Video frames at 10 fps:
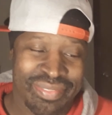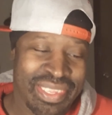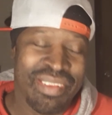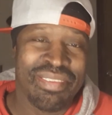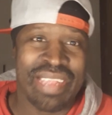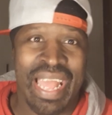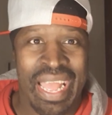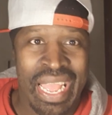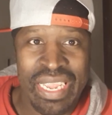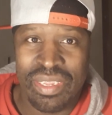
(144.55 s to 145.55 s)
It was all
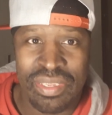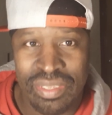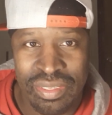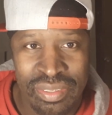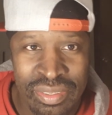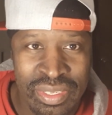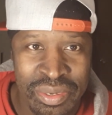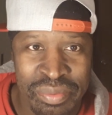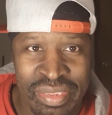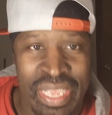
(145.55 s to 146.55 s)
right. You
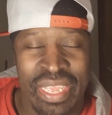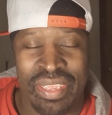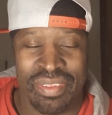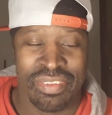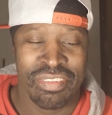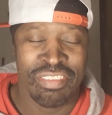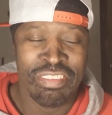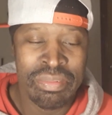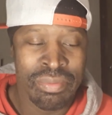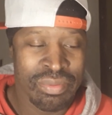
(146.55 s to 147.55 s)
know what I'm
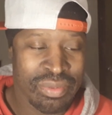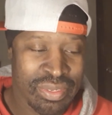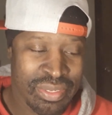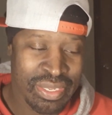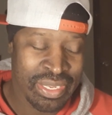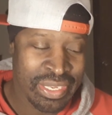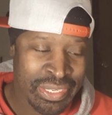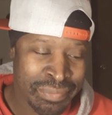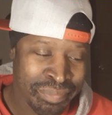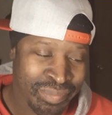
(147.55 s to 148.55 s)

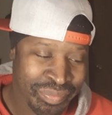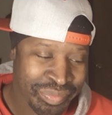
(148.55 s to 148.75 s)
saying?